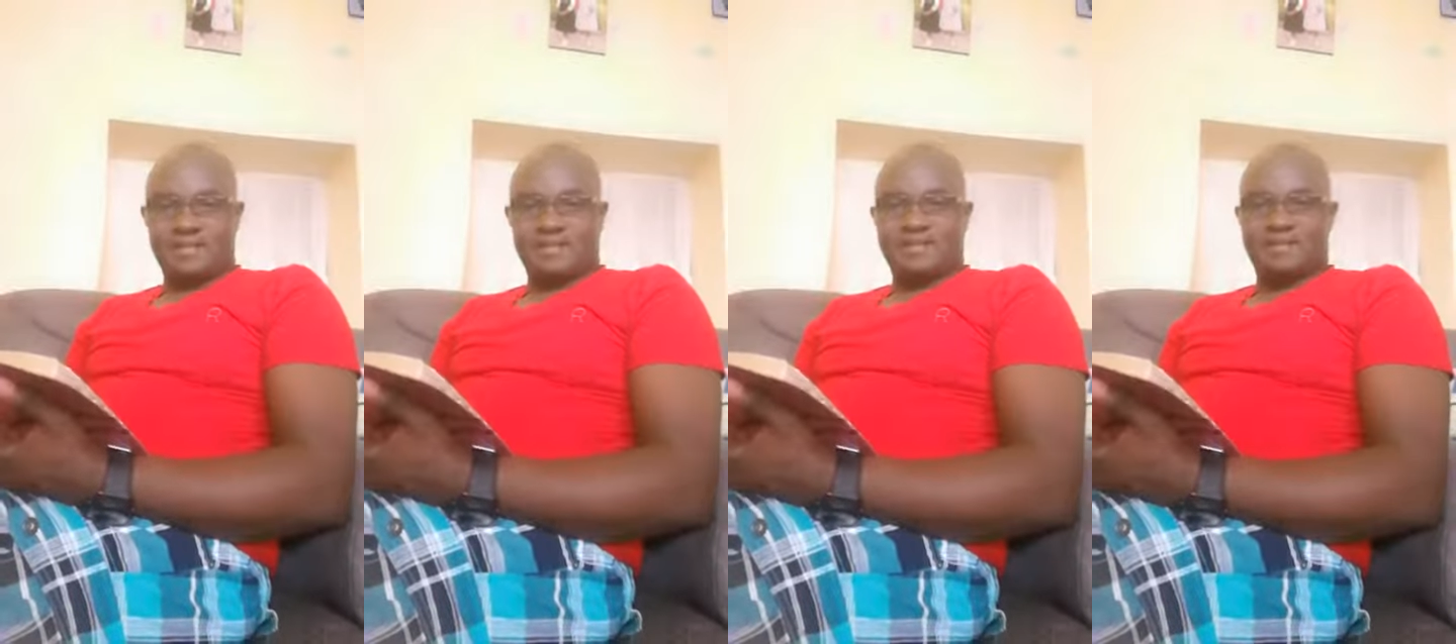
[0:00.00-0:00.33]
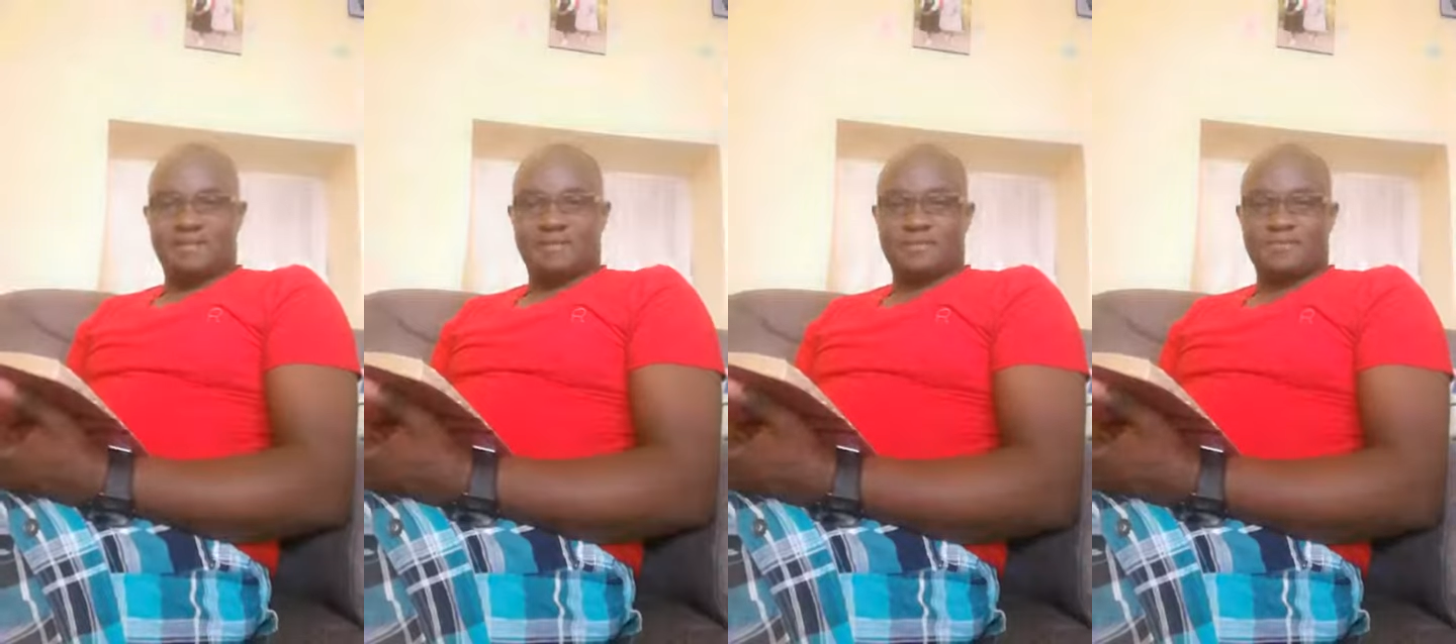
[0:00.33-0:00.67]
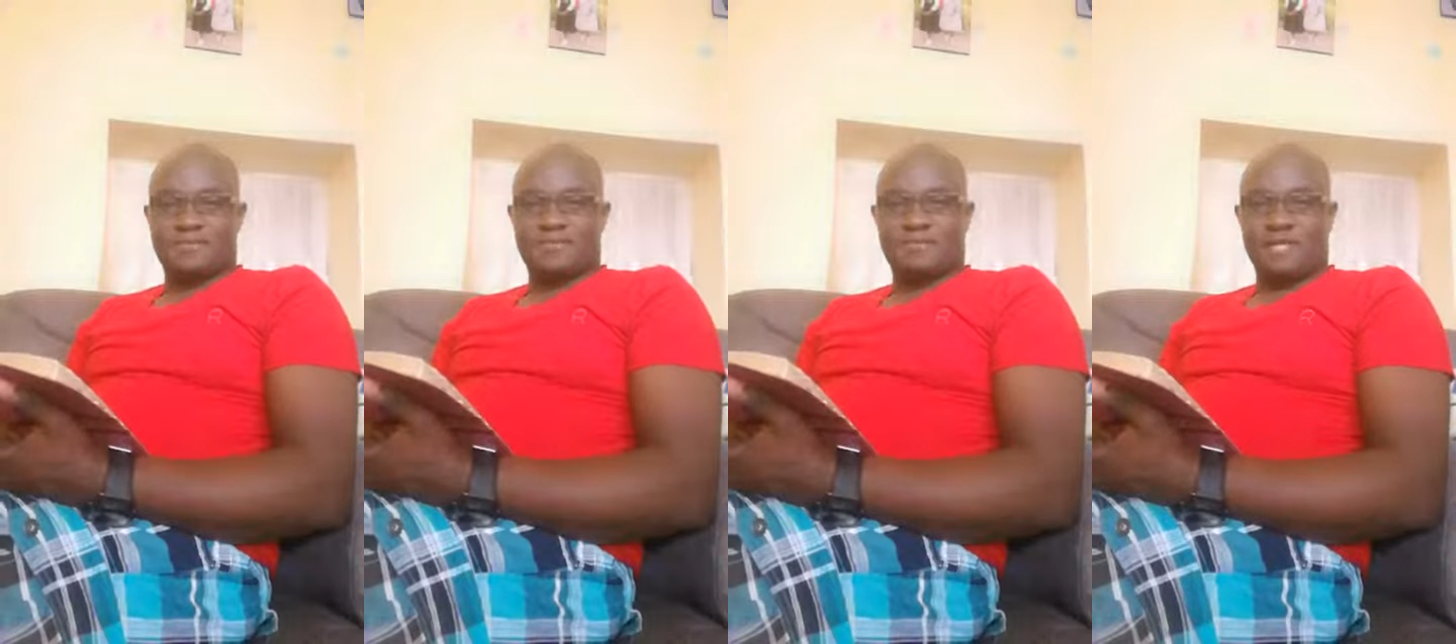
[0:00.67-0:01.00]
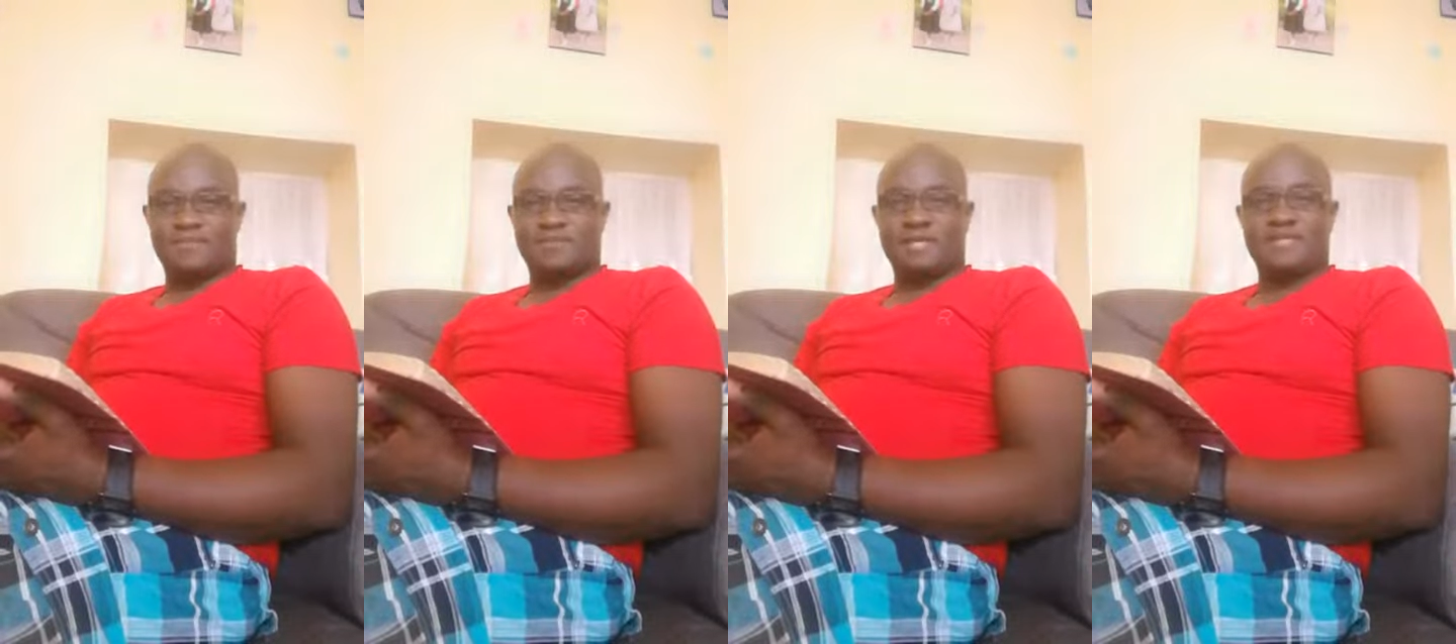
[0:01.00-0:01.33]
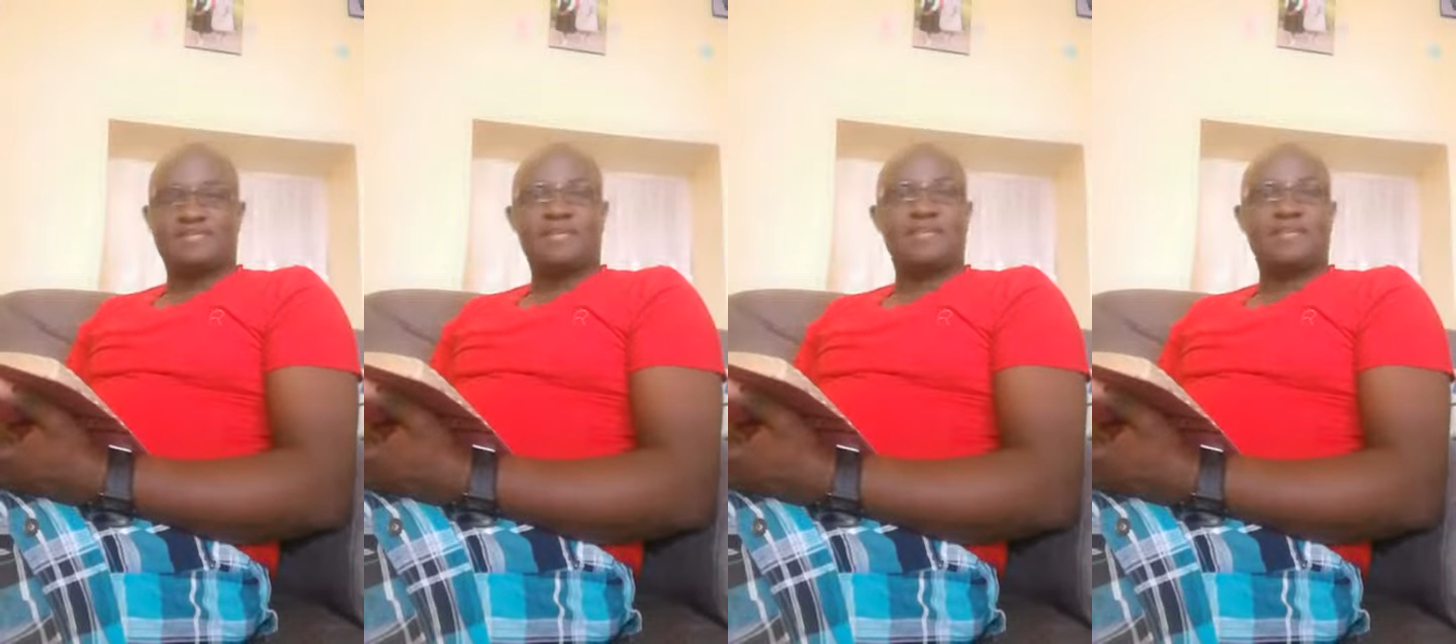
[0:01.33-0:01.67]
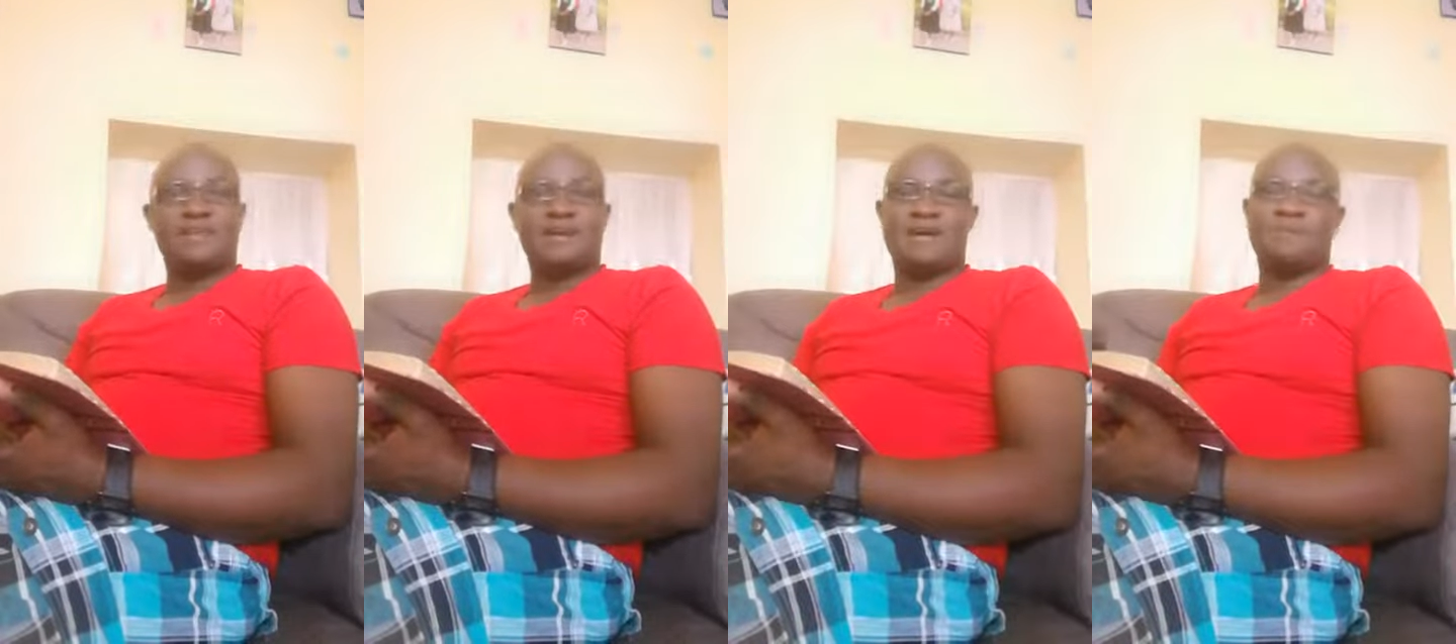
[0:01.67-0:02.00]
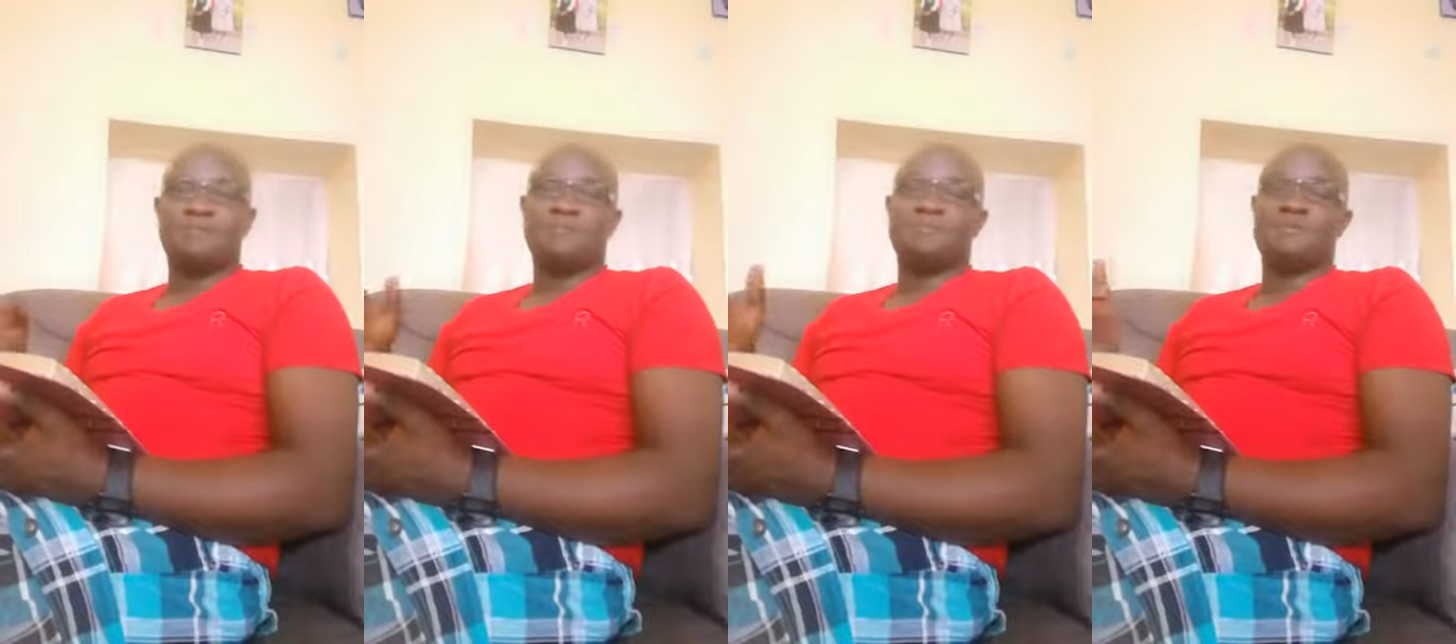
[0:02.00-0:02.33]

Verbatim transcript: Um, as you can see, I'm